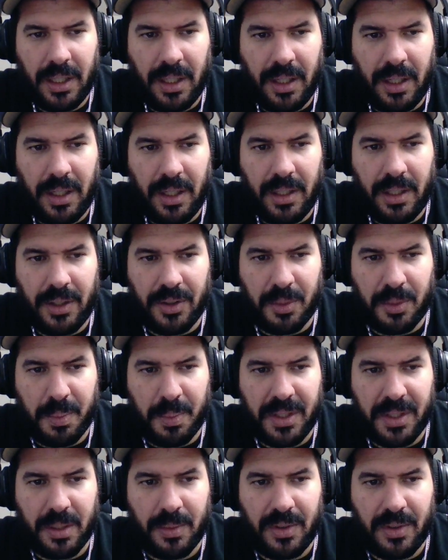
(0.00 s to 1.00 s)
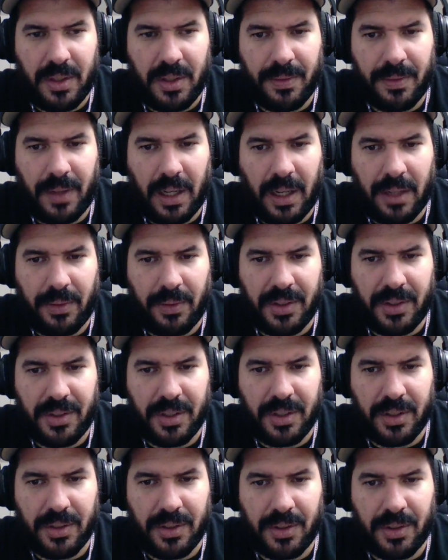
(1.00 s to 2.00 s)
There's bishop c5, which
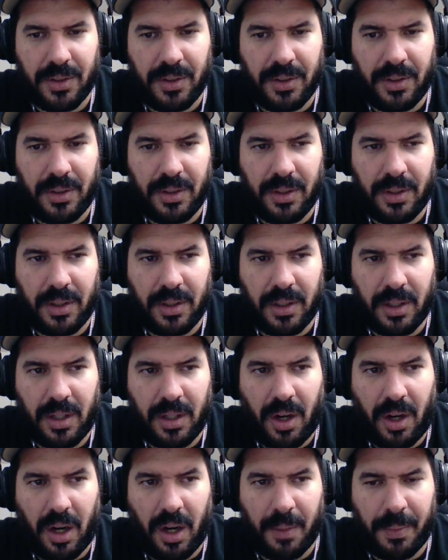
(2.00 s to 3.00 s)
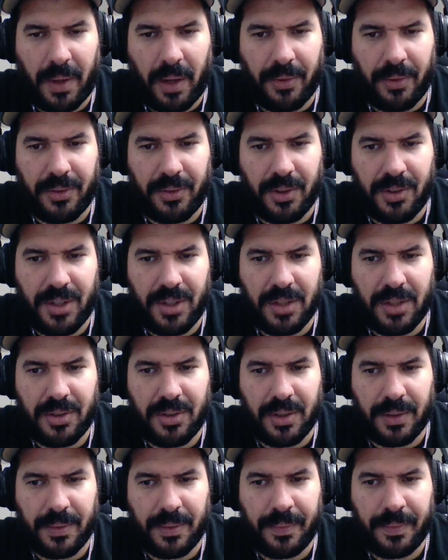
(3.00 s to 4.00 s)
is Karpov's
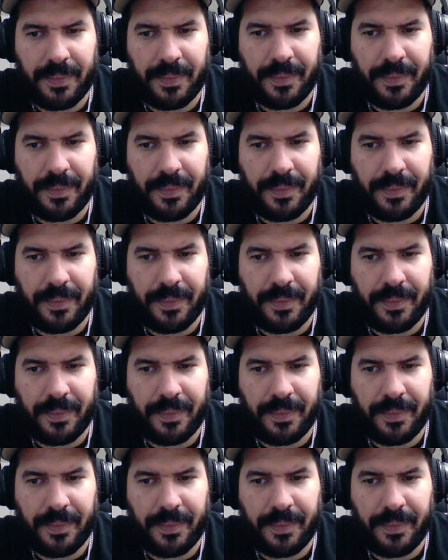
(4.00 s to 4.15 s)
suggestion.